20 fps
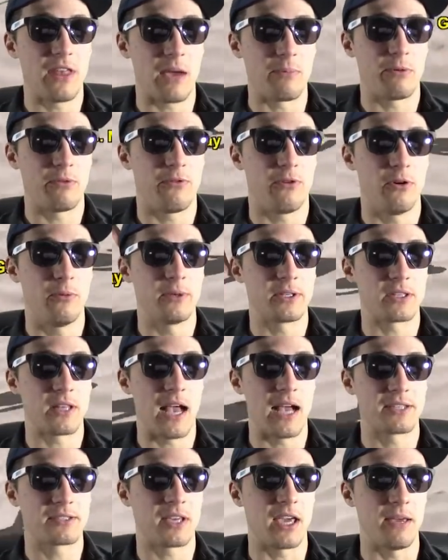that performance
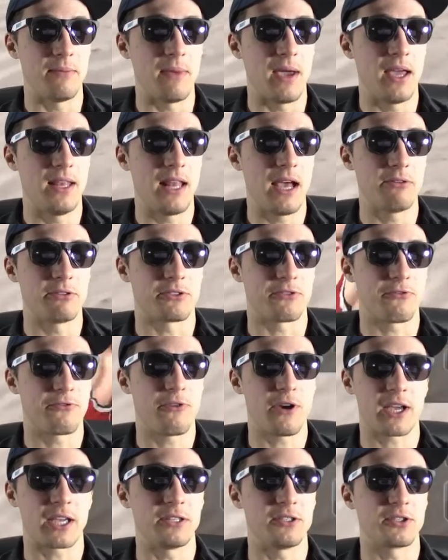last game, man. That was
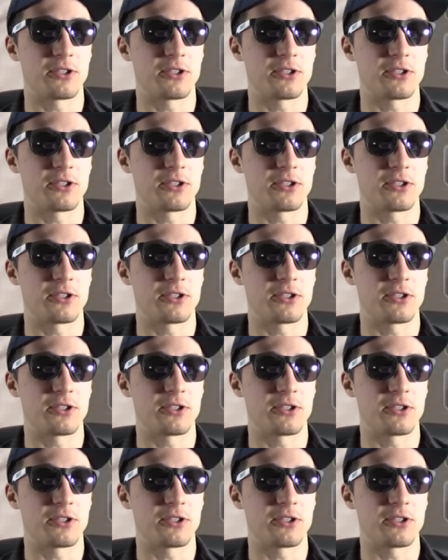freaking